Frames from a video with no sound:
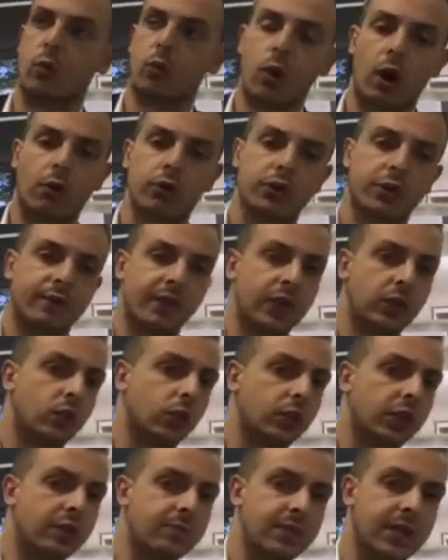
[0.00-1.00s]
Why would the vendor
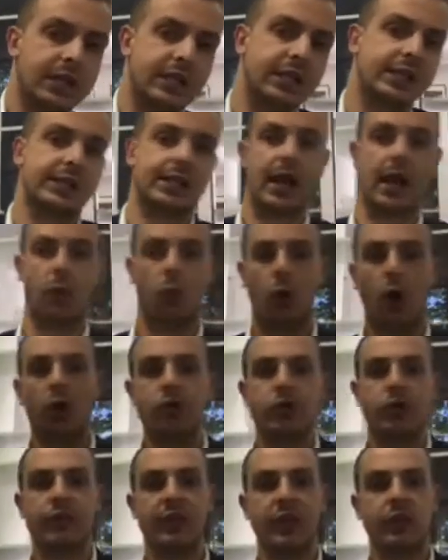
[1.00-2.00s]
give me a discount? Why would
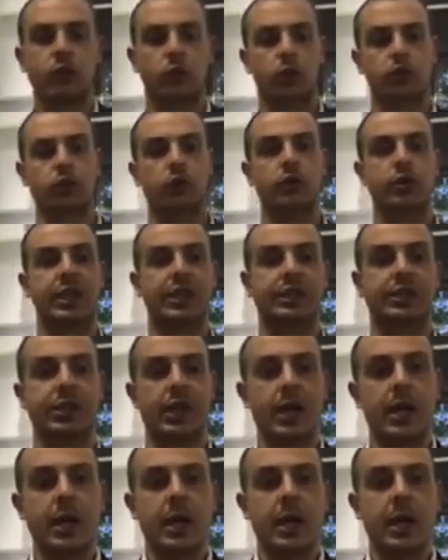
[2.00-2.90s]
the vendor do this?